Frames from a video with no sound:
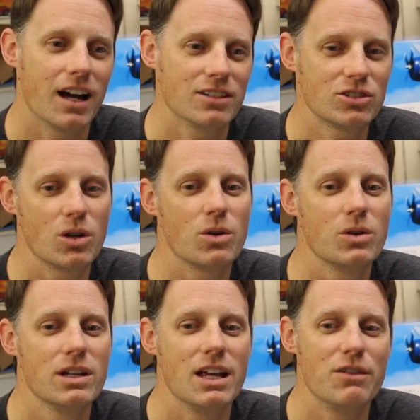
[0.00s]
Uh,
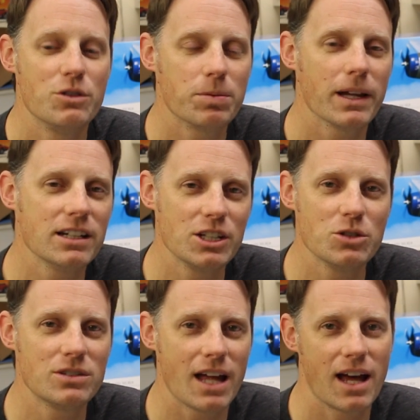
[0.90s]
so if you plan to
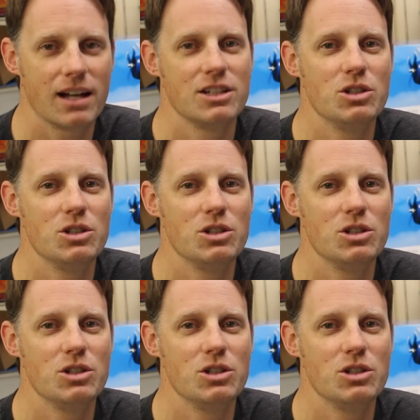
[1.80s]
use that,